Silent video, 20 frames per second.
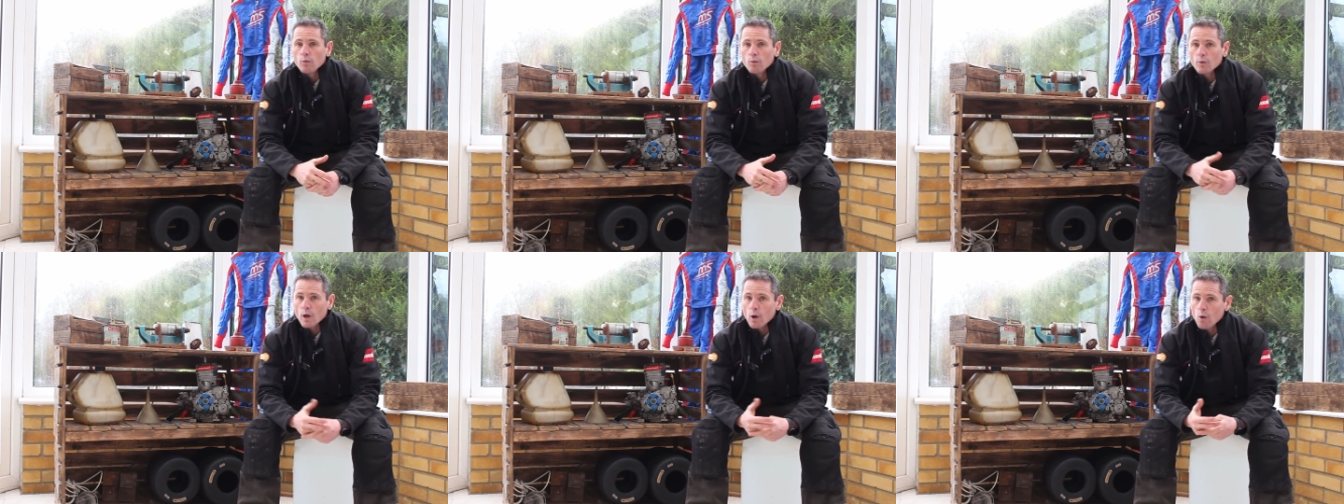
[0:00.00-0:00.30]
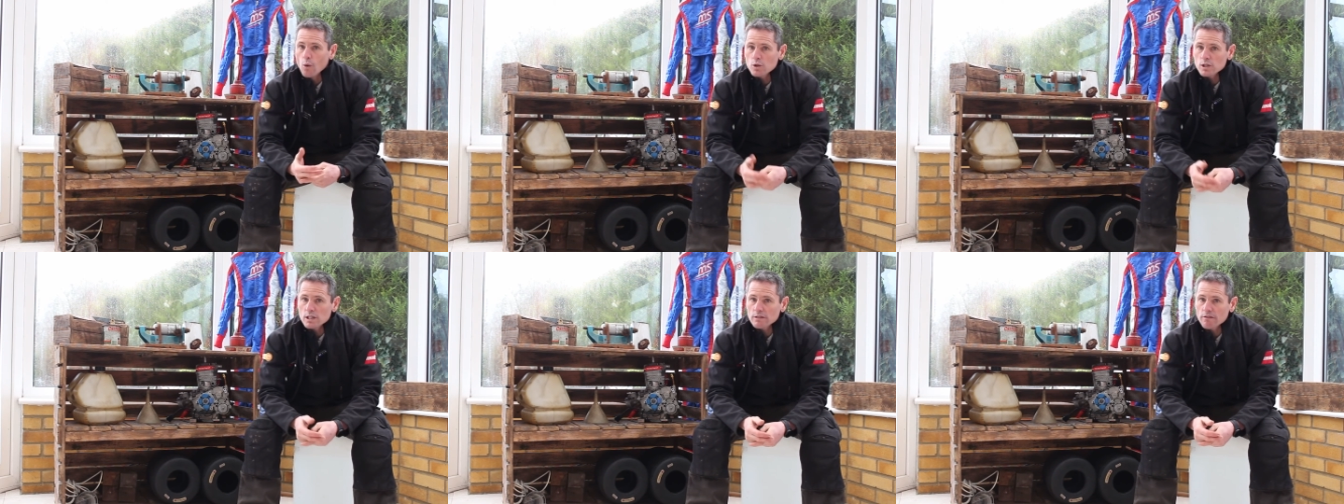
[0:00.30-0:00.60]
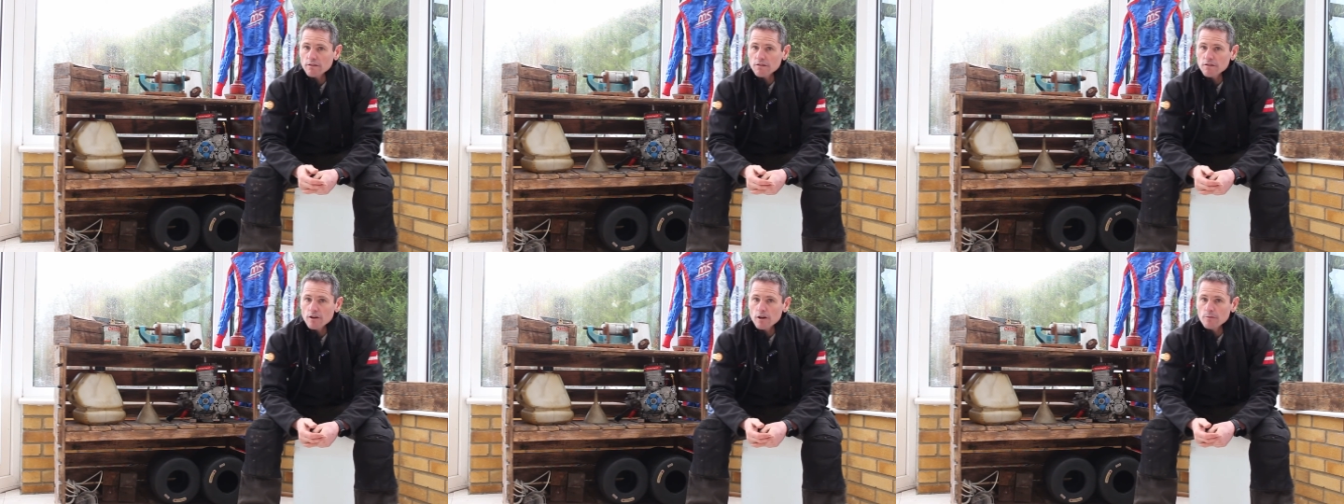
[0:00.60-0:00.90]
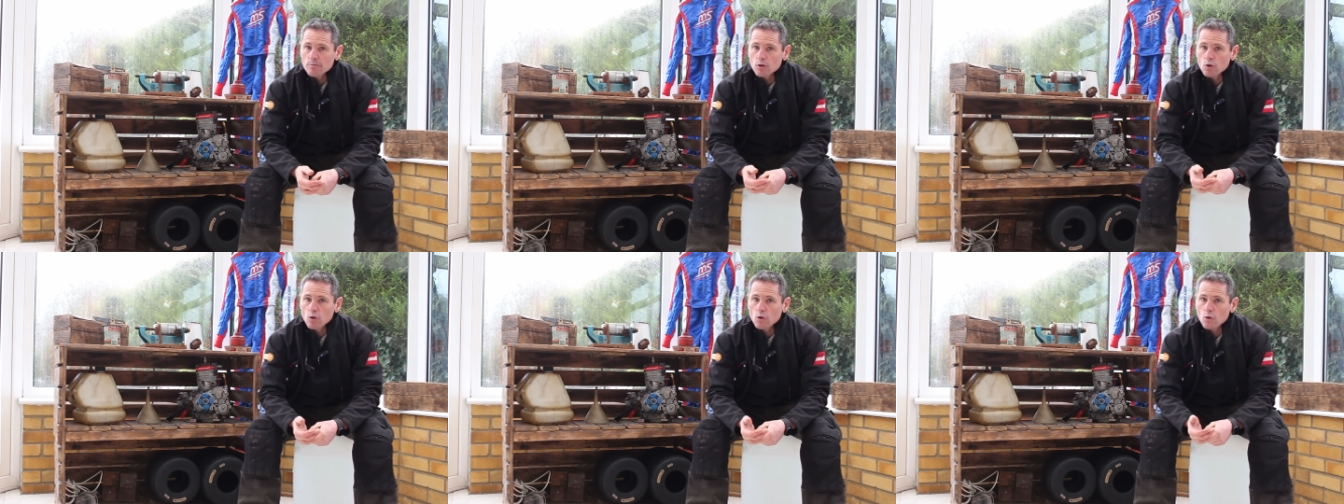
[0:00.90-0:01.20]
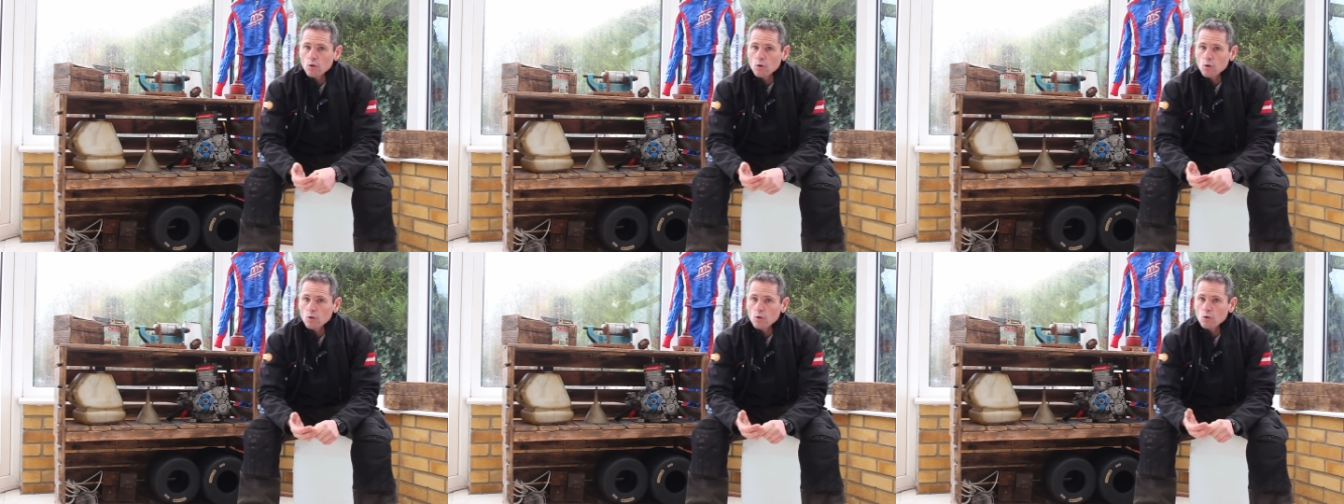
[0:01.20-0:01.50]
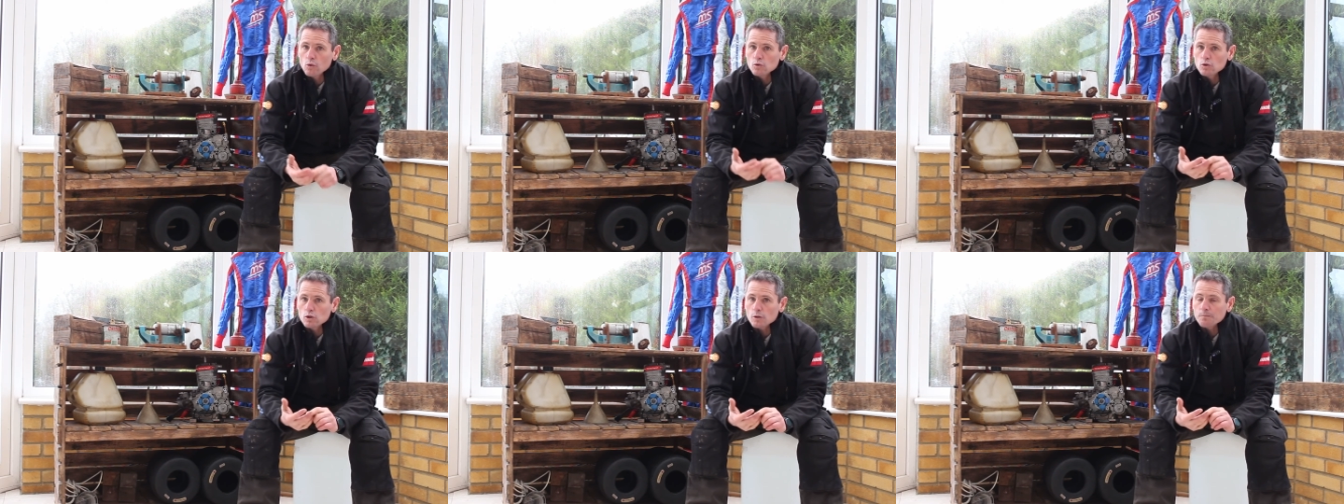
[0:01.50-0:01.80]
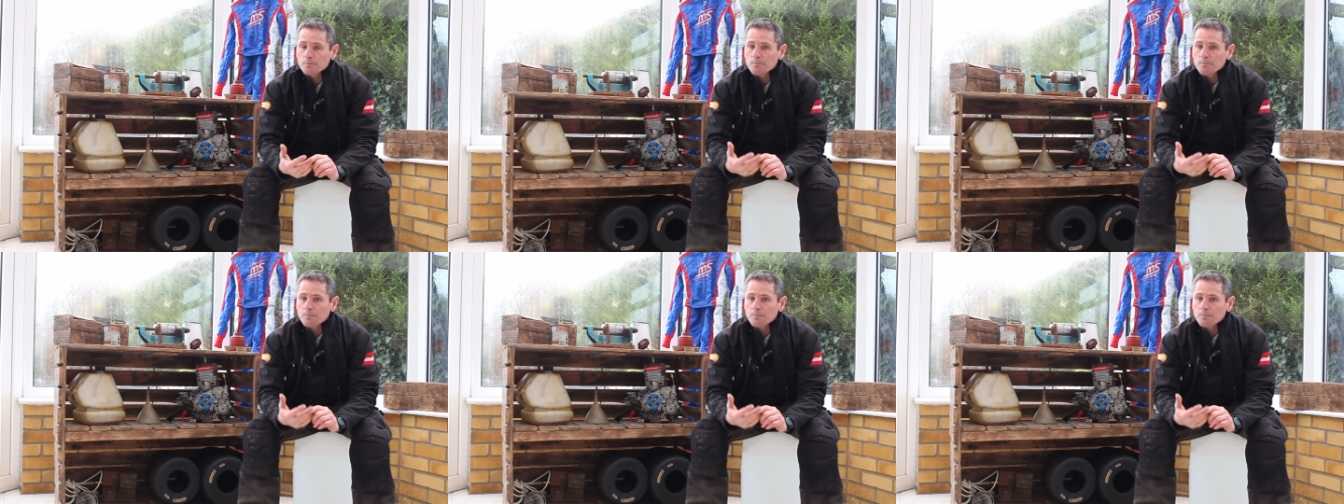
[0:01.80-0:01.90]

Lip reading: We also have a firm called